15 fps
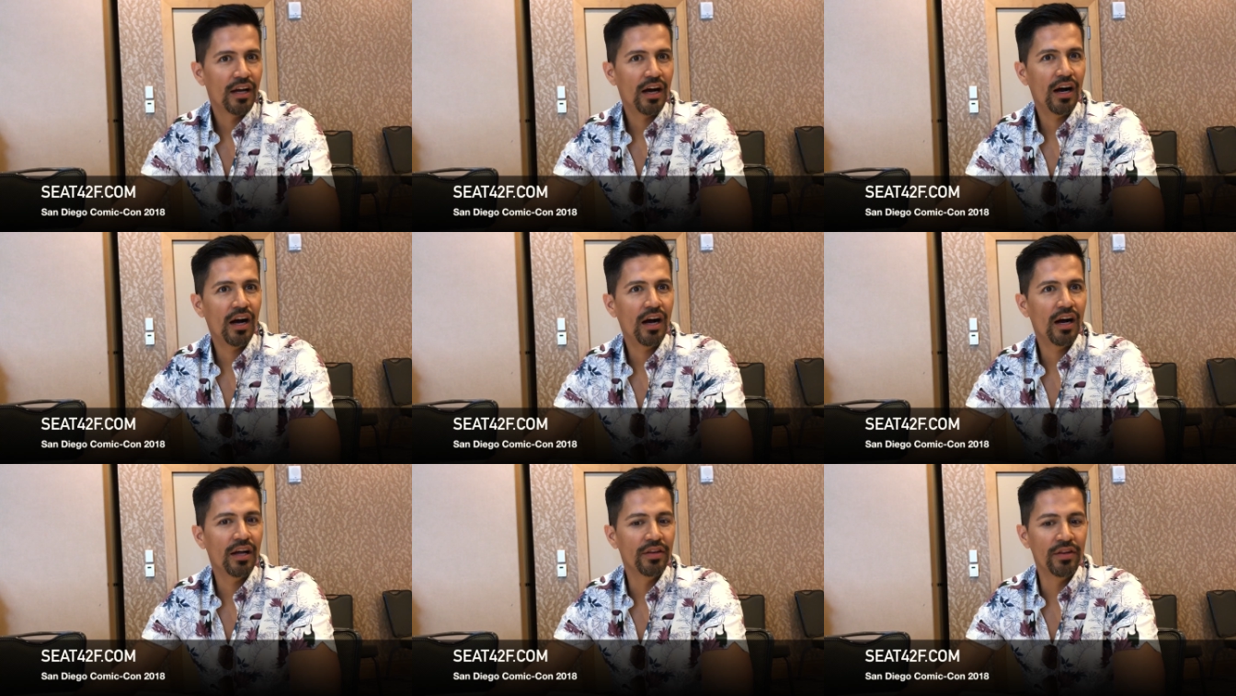
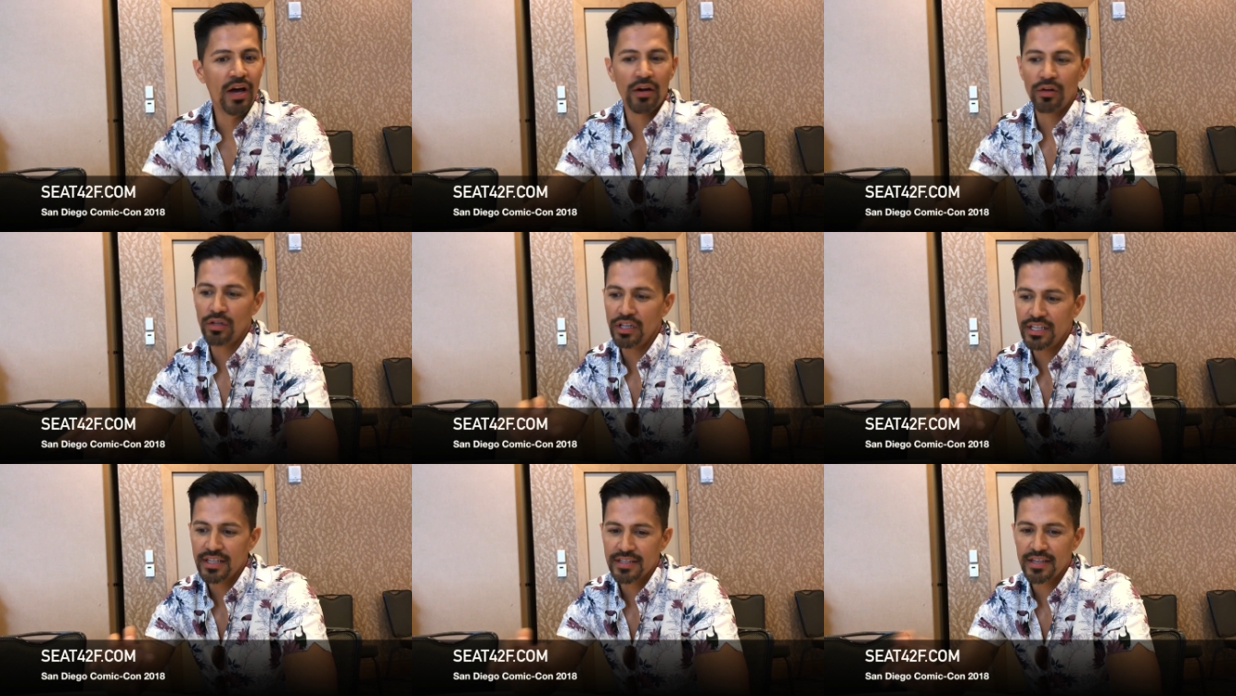Uh, not
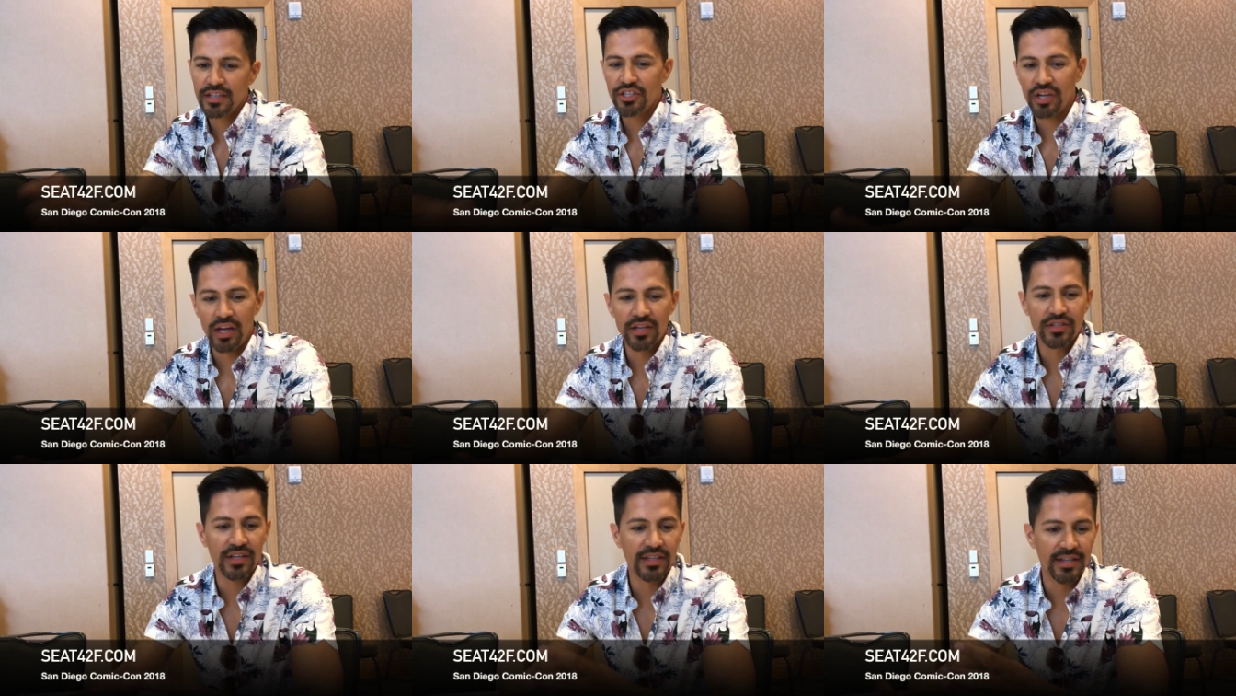only does it
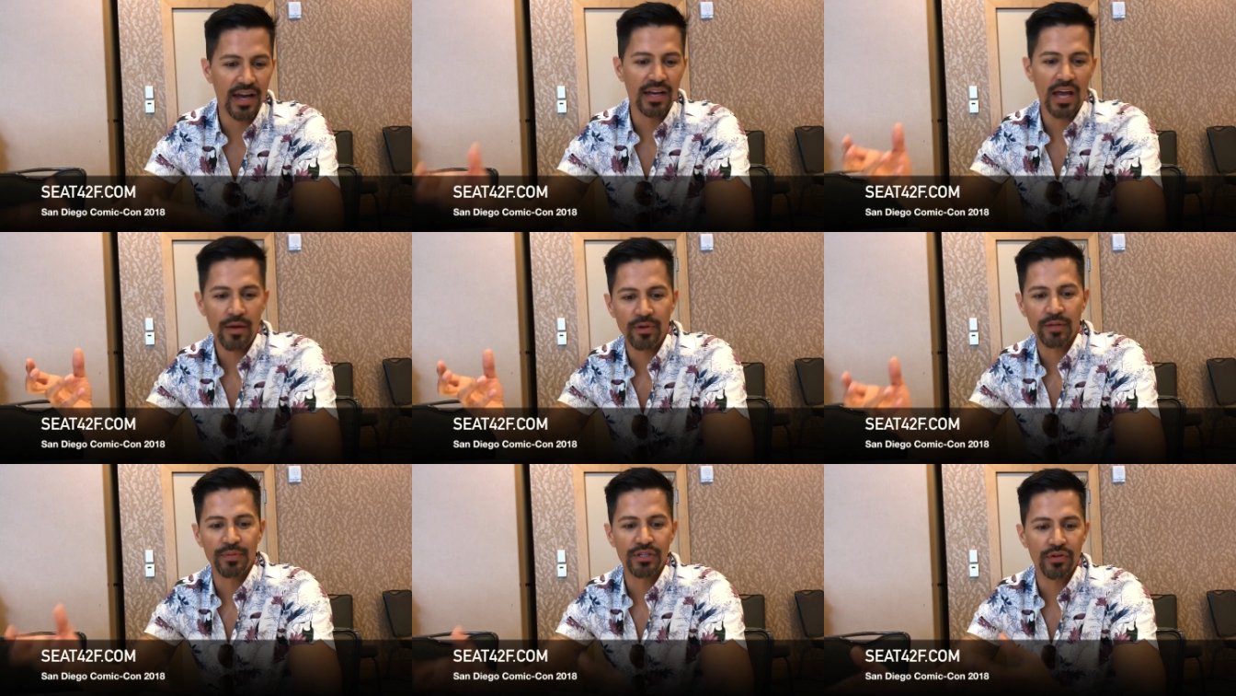change the
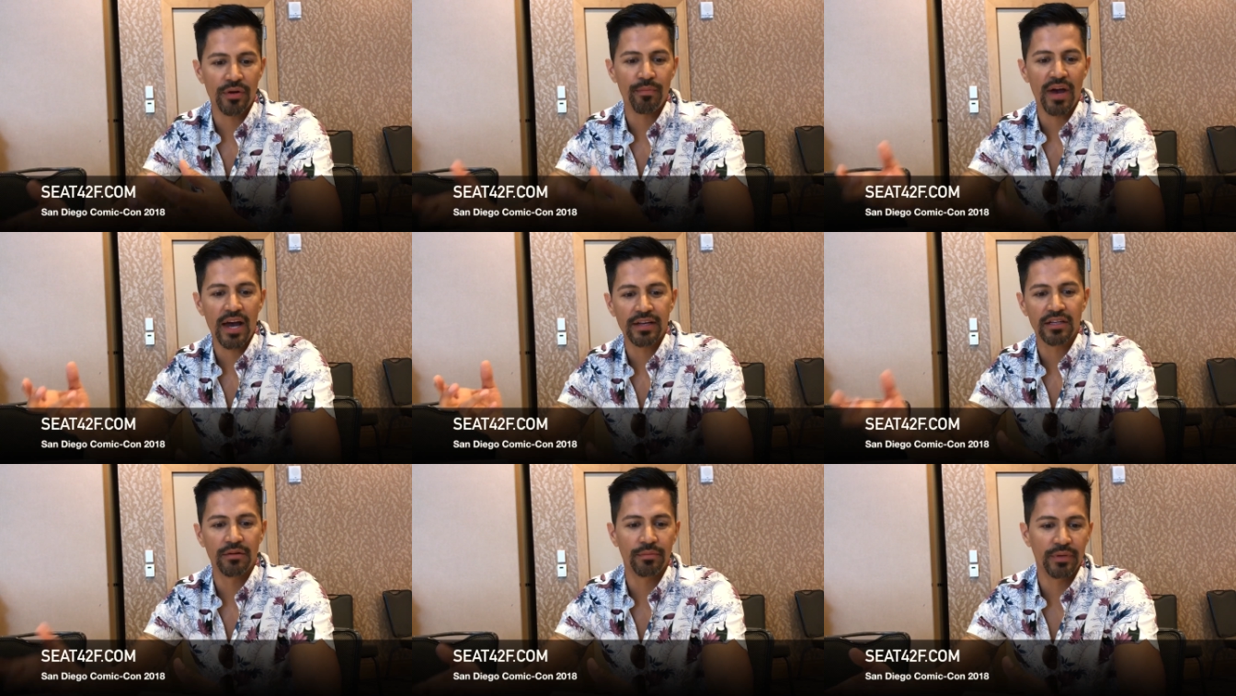dynamic between
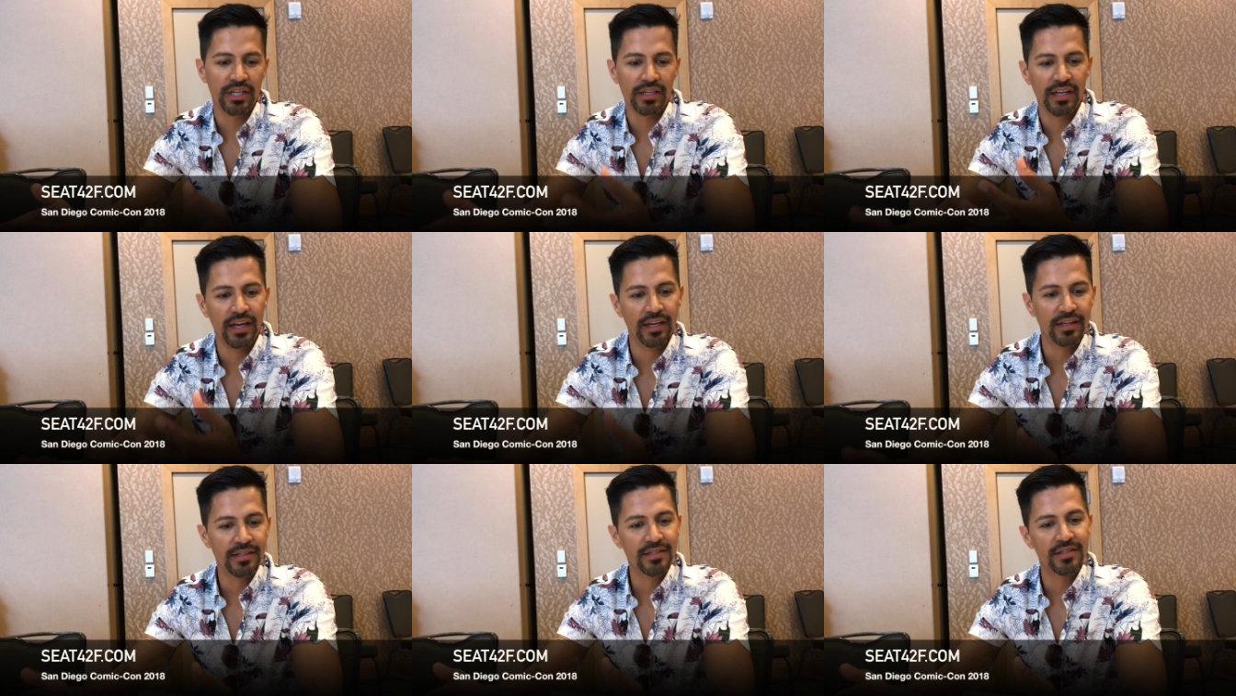Magnum and
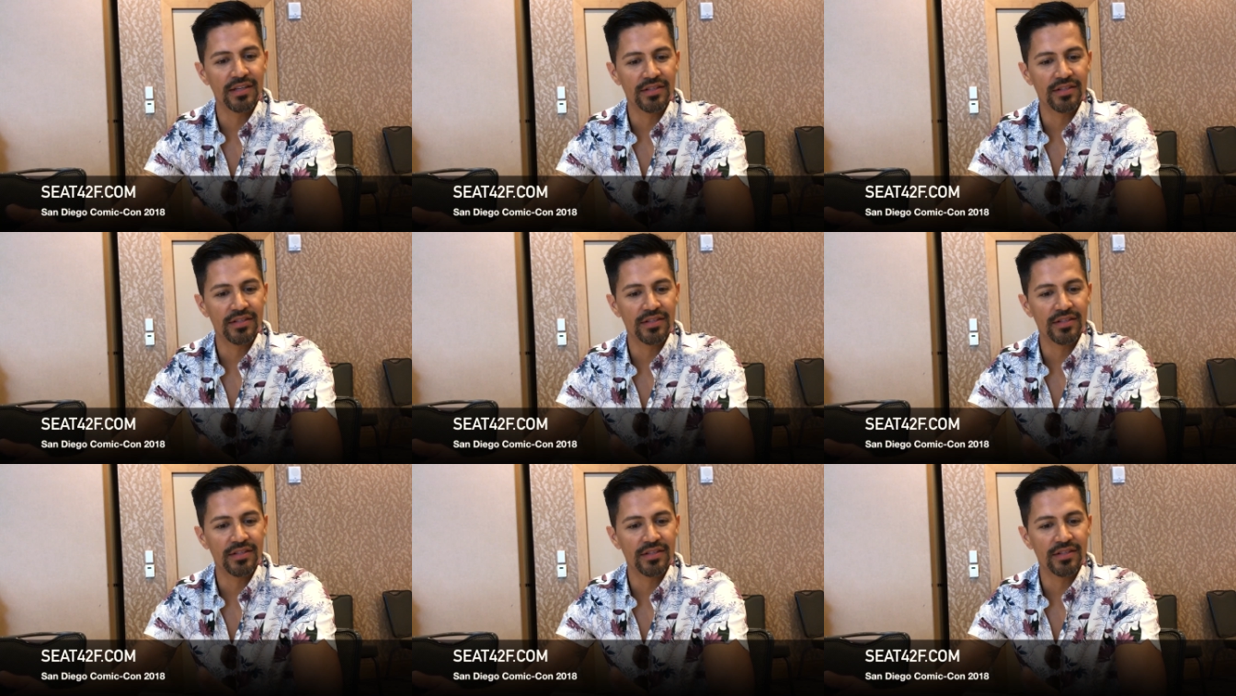Higgins,